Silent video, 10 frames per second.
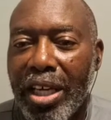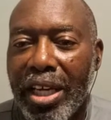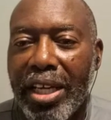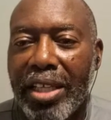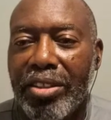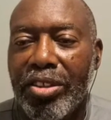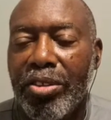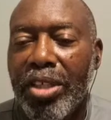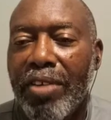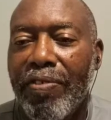And
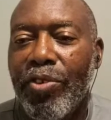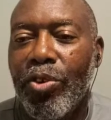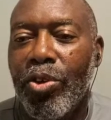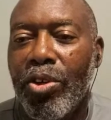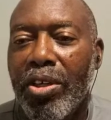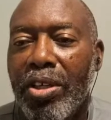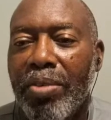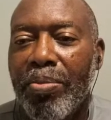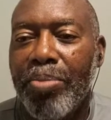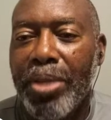so therefore,
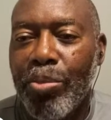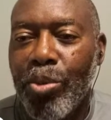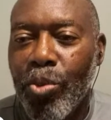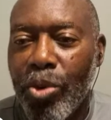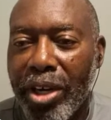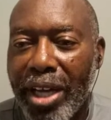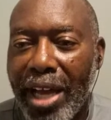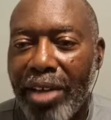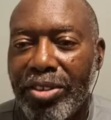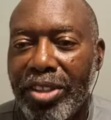people work
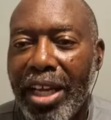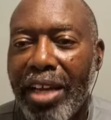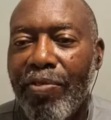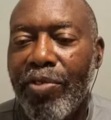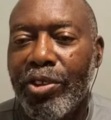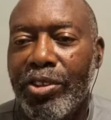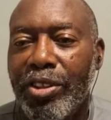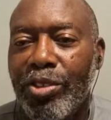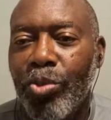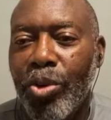outside
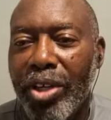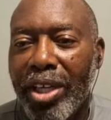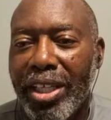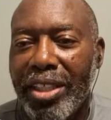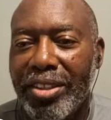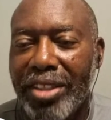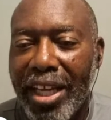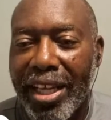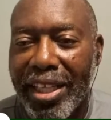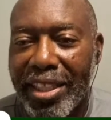versus work
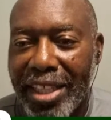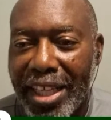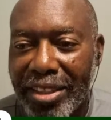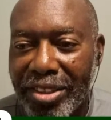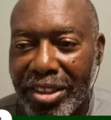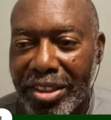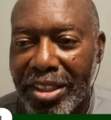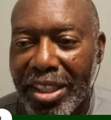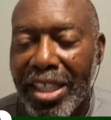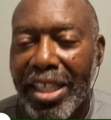inside at
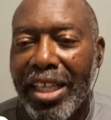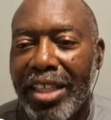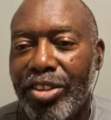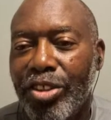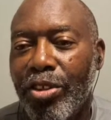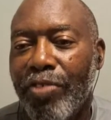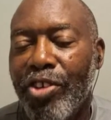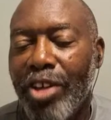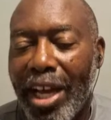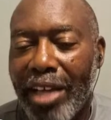desks. And so
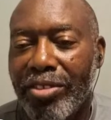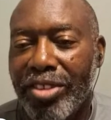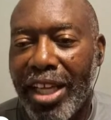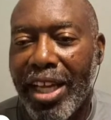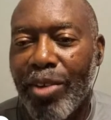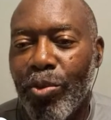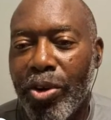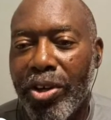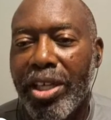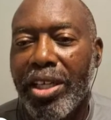if you're outside
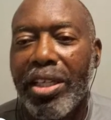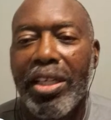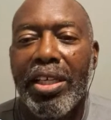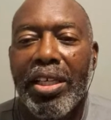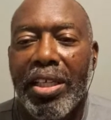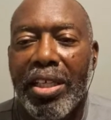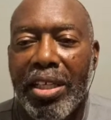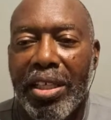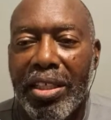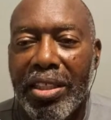working,
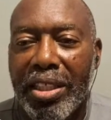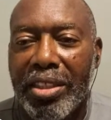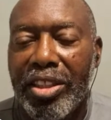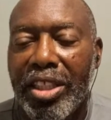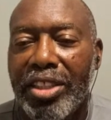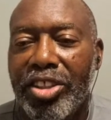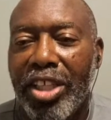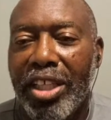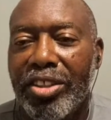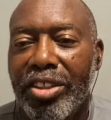there's less
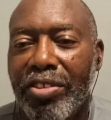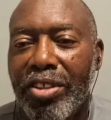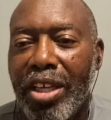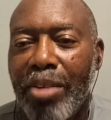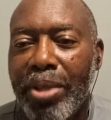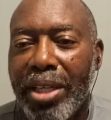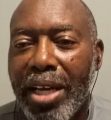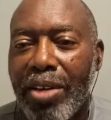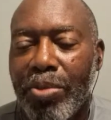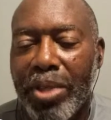chance of you coming
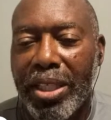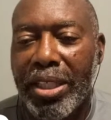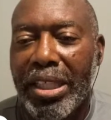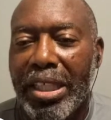down with it.